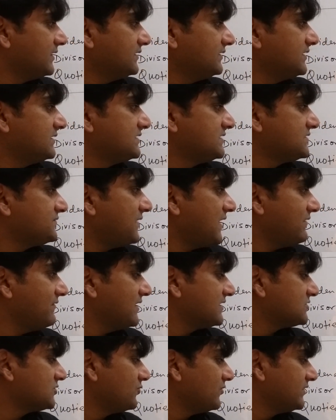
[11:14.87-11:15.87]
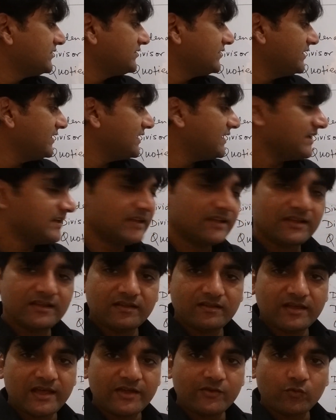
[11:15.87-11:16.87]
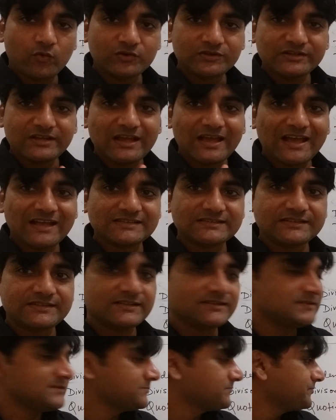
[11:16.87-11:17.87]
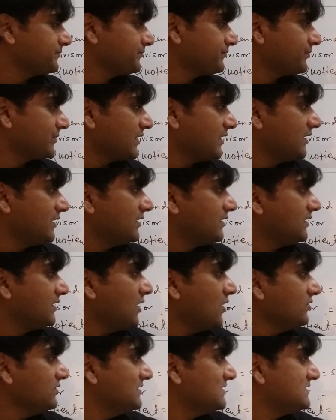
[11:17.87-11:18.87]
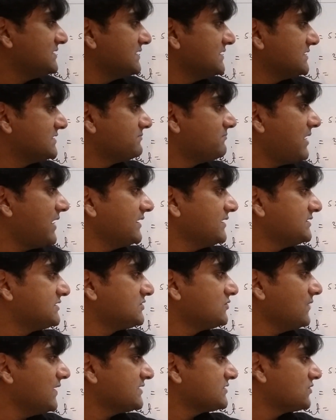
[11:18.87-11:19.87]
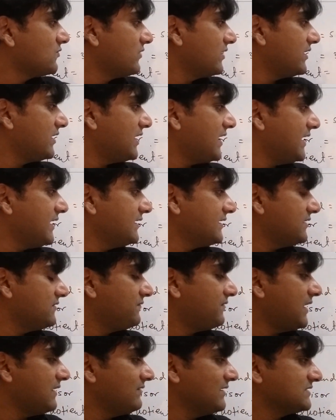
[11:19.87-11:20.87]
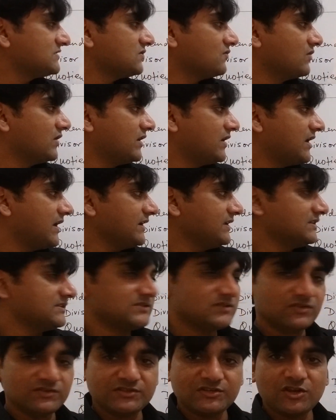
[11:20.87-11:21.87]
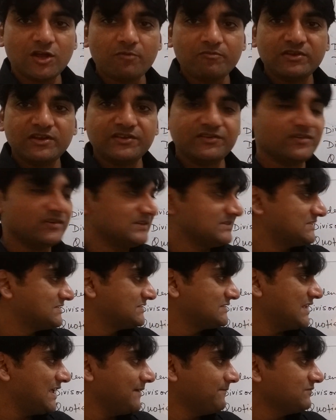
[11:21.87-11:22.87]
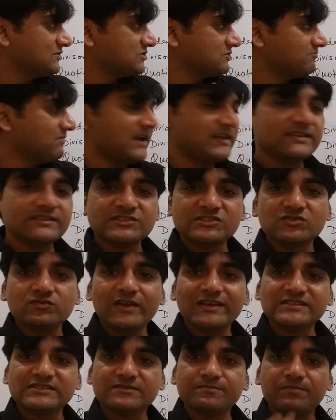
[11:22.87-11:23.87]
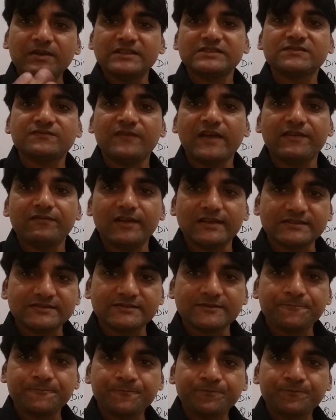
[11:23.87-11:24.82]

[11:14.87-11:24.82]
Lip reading: This is 5x over 3, I wrote as it is. Now this is minus 2x over 9 and 5x over 9, so denominator is same, so minus 2x plus 5x